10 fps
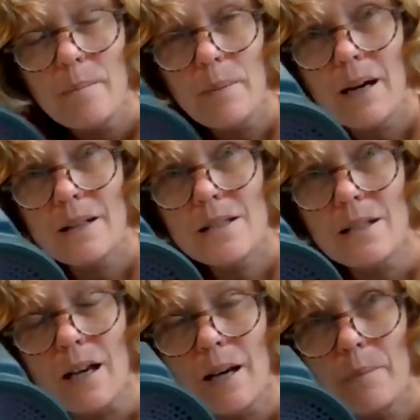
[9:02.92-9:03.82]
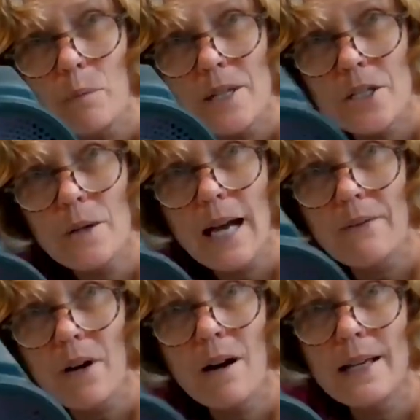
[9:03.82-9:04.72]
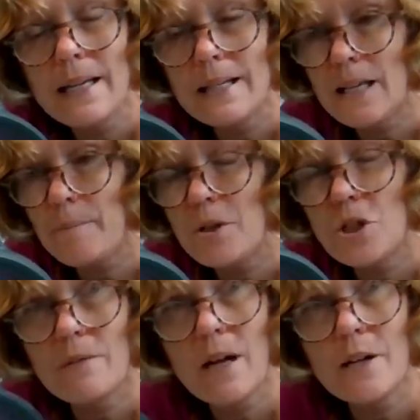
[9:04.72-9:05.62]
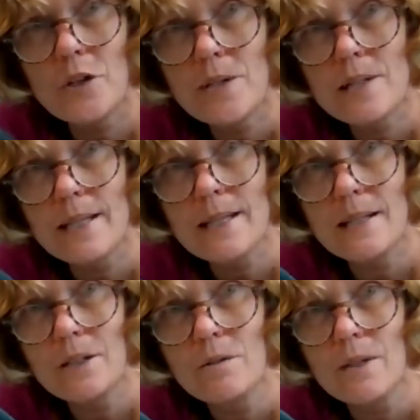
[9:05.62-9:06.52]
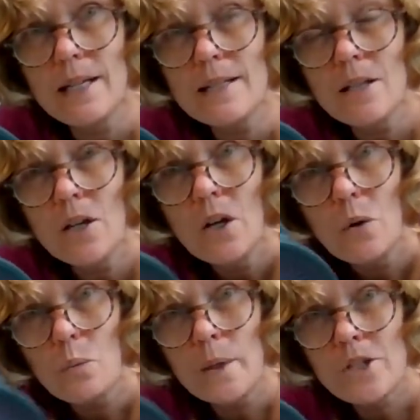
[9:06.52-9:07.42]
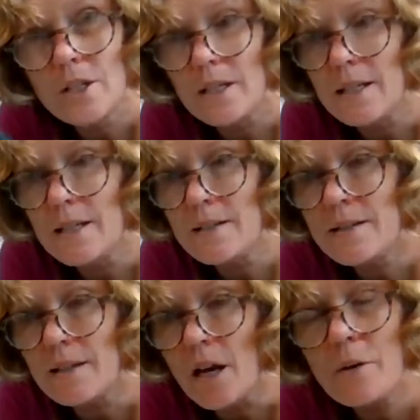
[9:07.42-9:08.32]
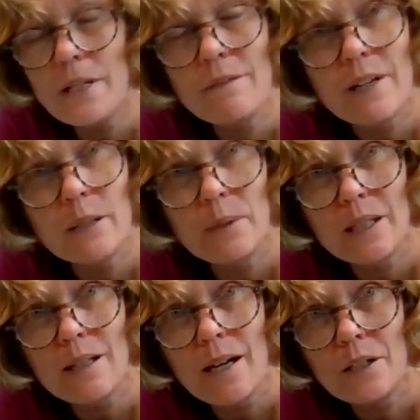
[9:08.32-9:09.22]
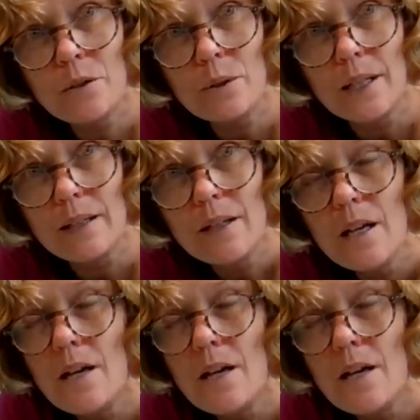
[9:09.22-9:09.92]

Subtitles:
but we do have a high heat temperature of 160 degrees, which is only available in guided cooking.